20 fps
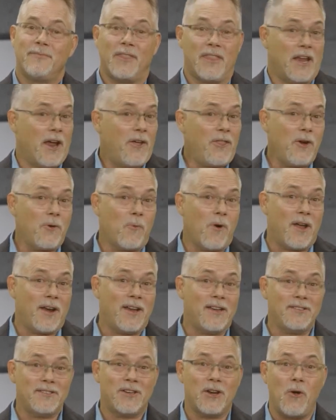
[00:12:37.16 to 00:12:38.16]
The other one
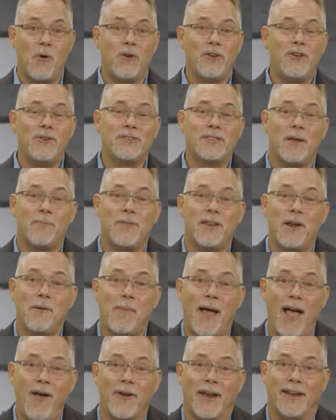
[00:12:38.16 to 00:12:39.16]
is to go and do something
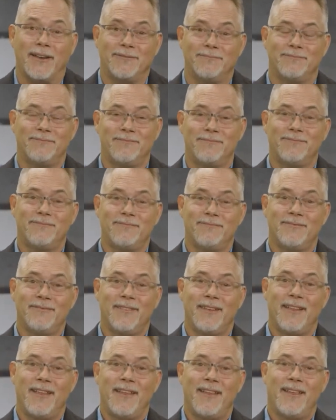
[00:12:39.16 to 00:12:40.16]
about it.
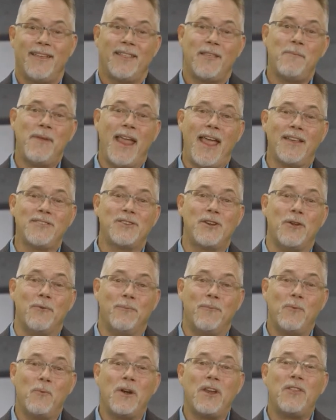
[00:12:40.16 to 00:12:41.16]
Let me ask you,
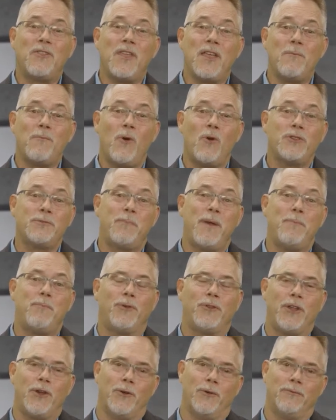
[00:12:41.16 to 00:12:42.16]
what do you think most
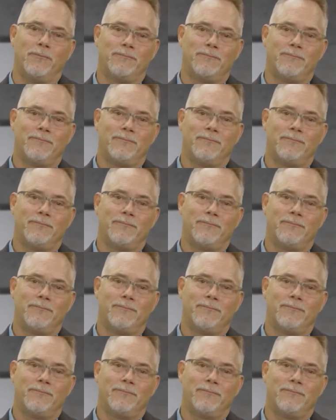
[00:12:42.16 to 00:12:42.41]
people do?